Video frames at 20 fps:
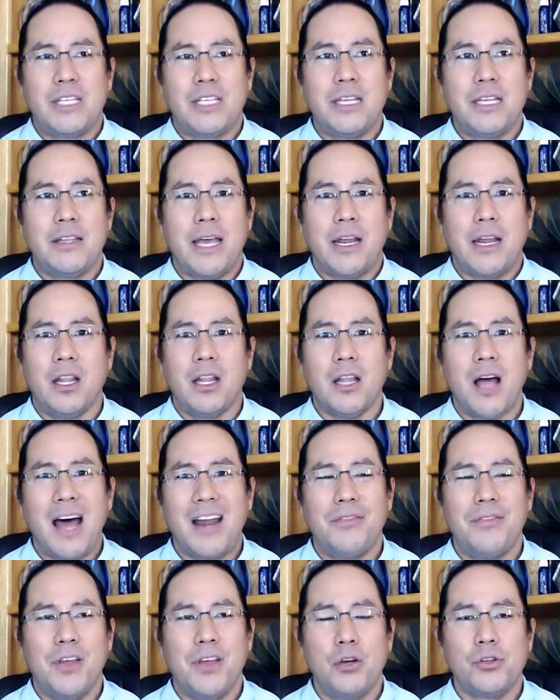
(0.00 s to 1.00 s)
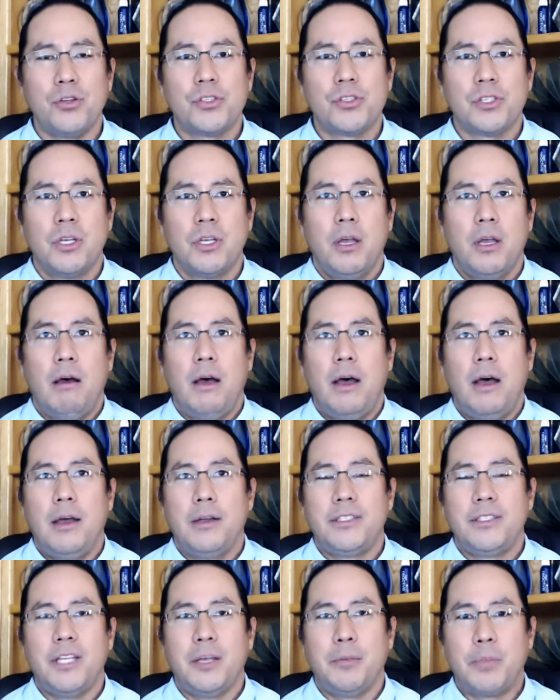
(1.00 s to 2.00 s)
that a lot of those
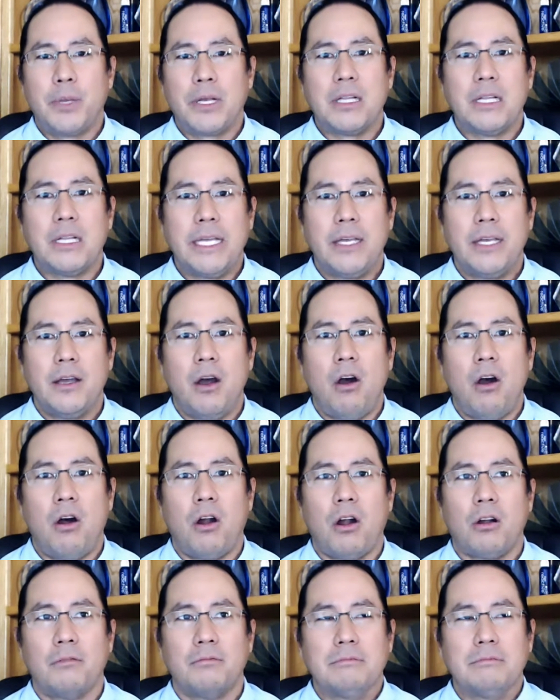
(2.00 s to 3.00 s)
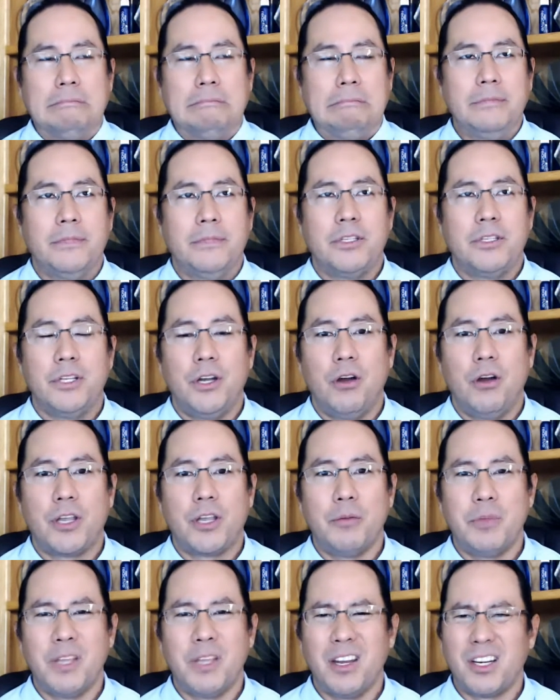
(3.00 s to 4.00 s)
typically are, can
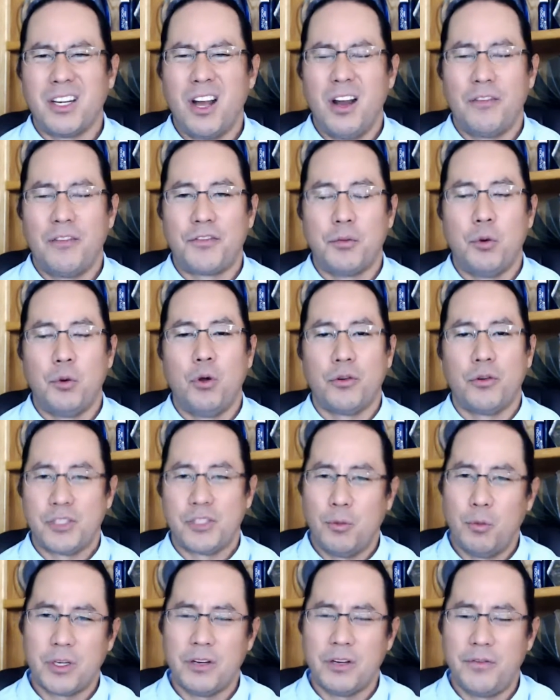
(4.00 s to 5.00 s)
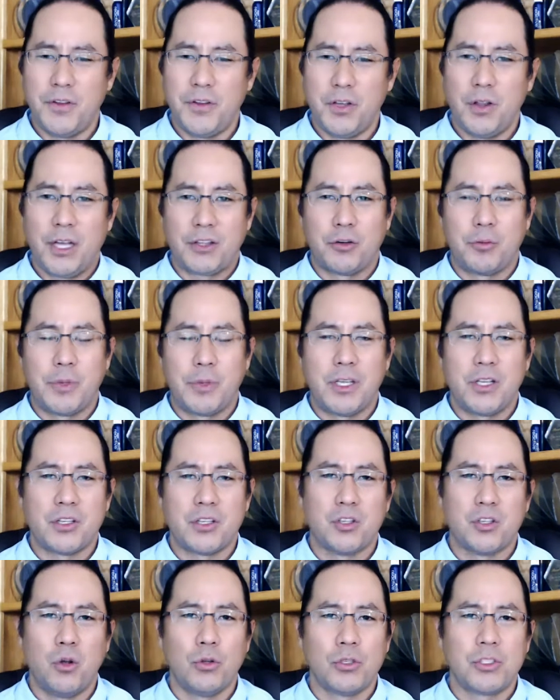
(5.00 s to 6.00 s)
be uncomfortable, or someone can feel like they're being
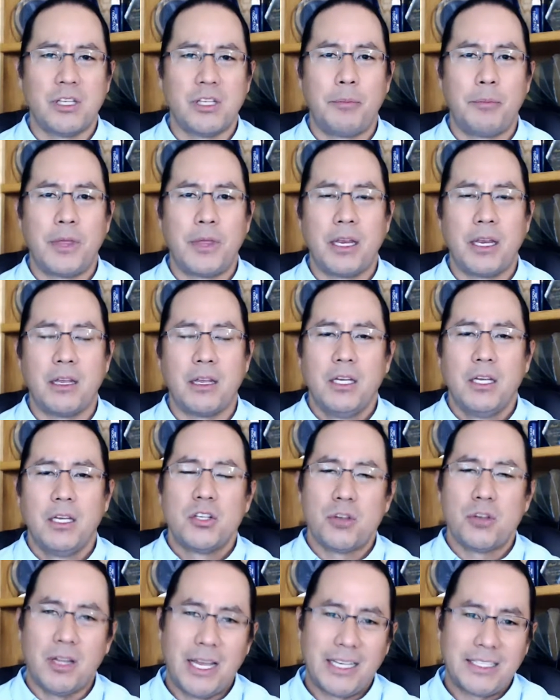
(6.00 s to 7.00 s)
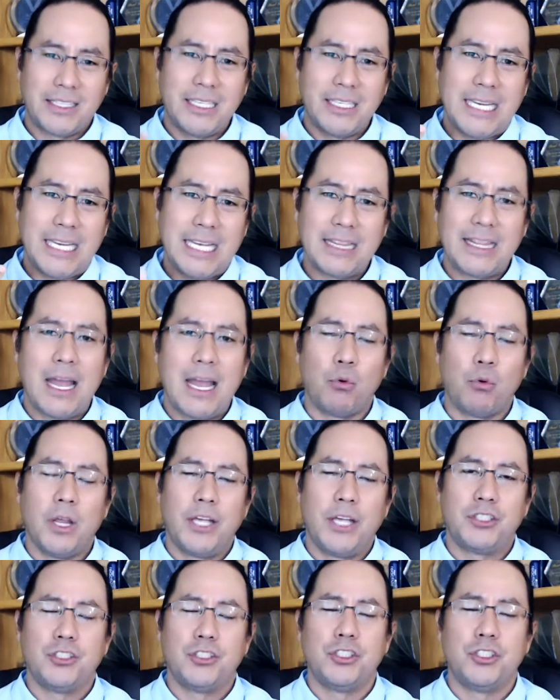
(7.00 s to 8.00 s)
sold something. So I like to get that
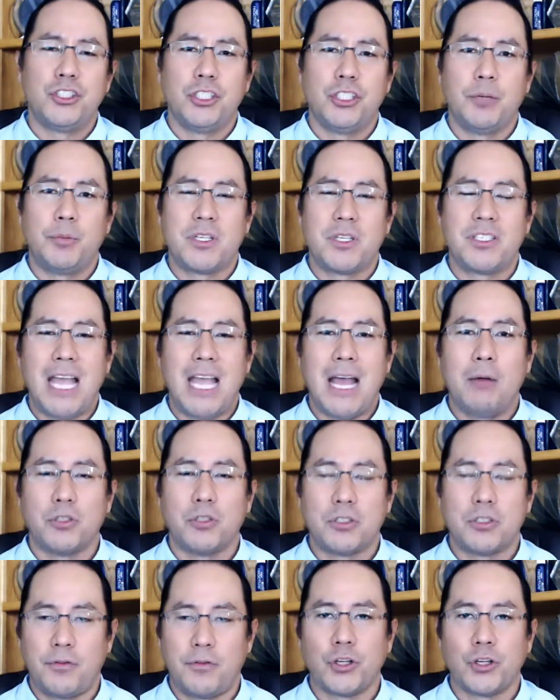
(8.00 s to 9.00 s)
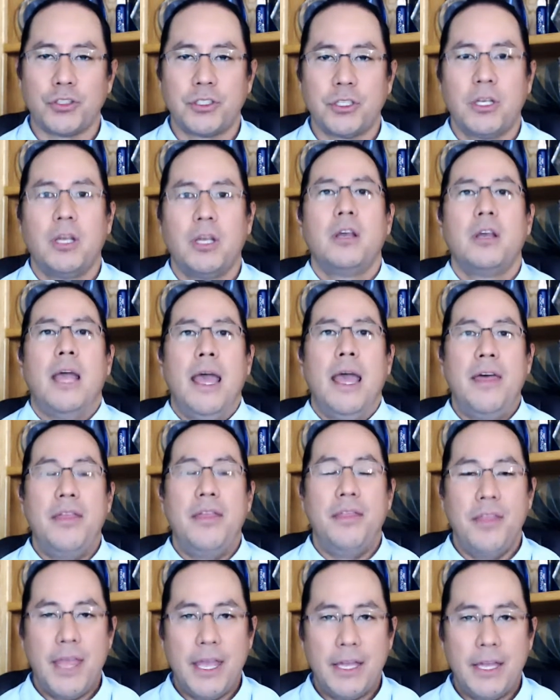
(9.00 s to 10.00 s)
relationship established first, and
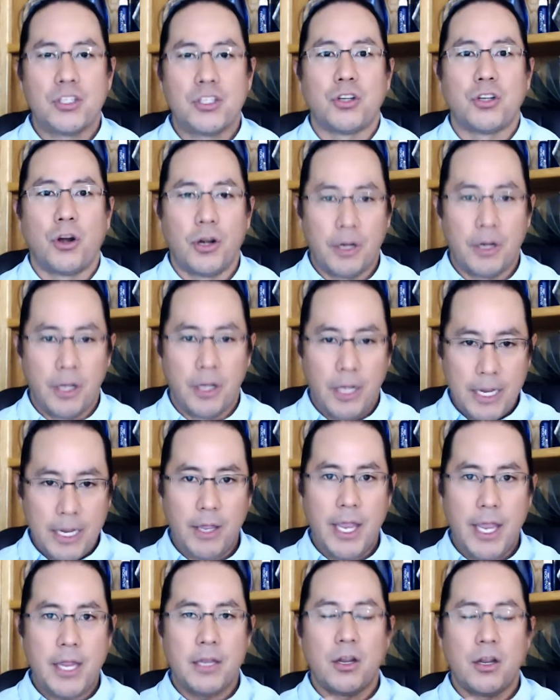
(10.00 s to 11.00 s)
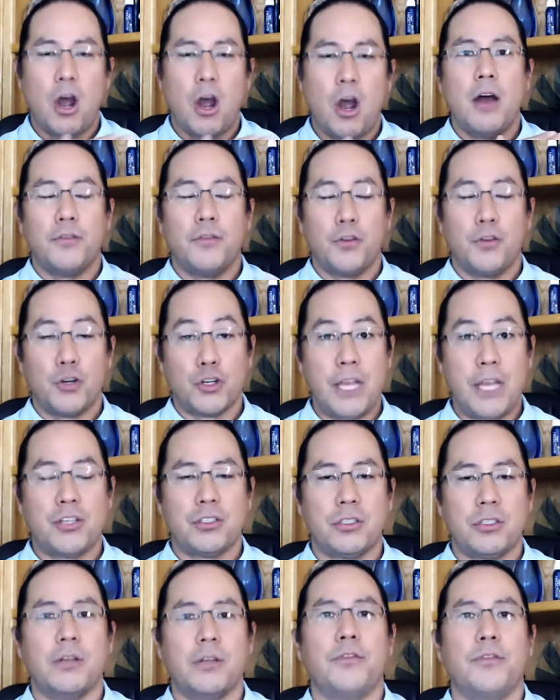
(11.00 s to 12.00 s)
then start a
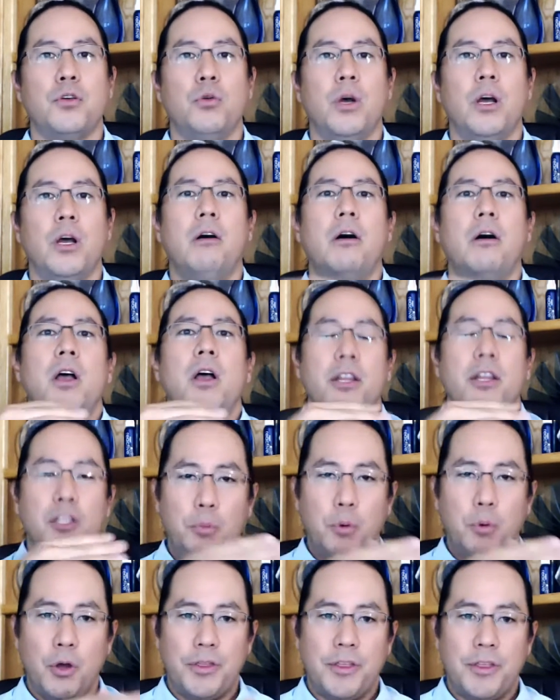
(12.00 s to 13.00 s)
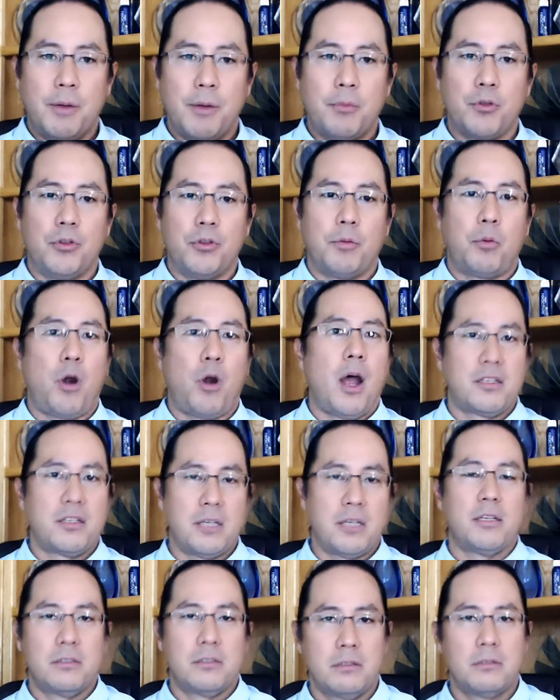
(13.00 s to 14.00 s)
conversation, if you will, to put them through the
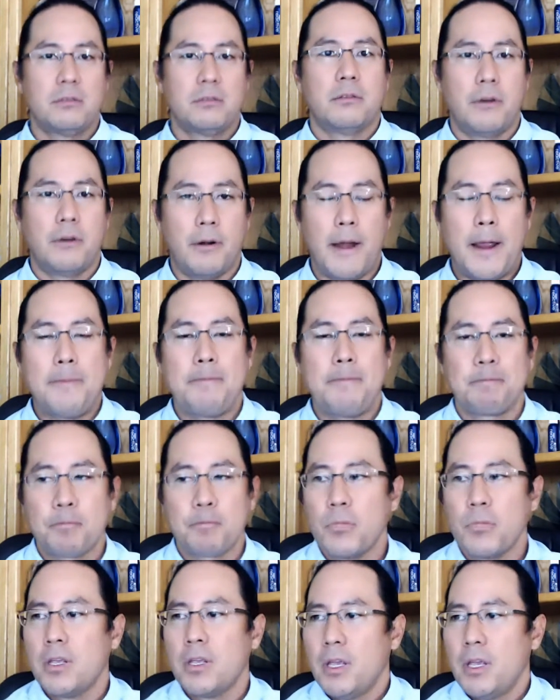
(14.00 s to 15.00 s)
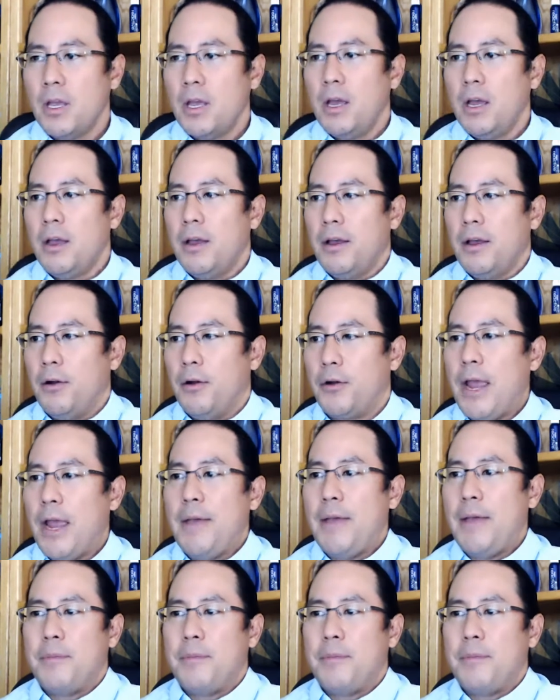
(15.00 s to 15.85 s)
process. All right. Okay.